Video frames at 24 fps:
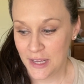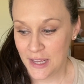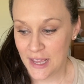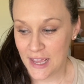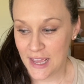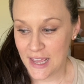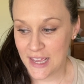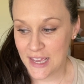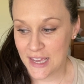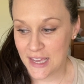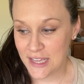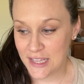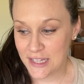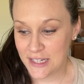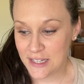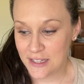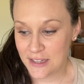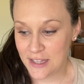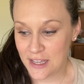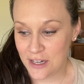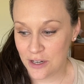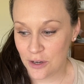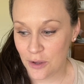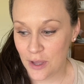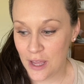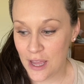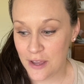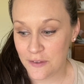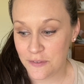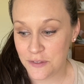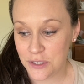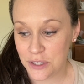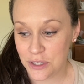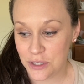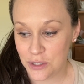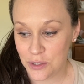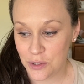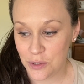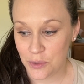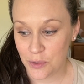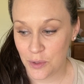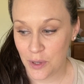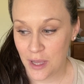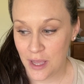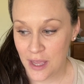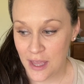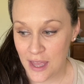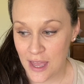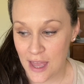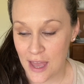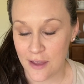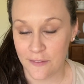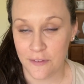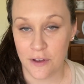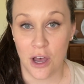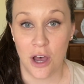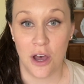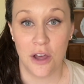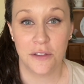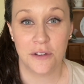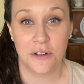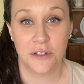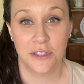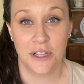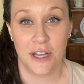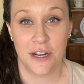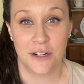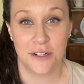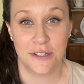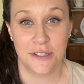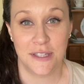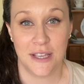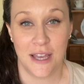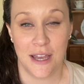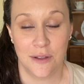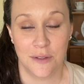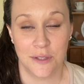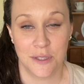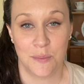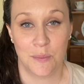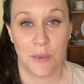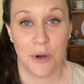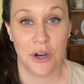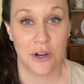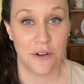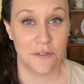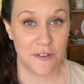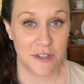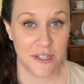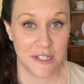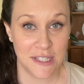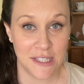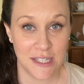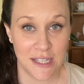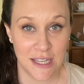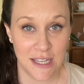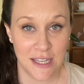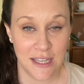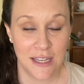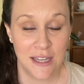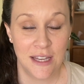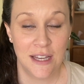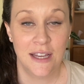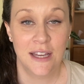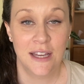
and they don't have to have all their letter sounds perfectly.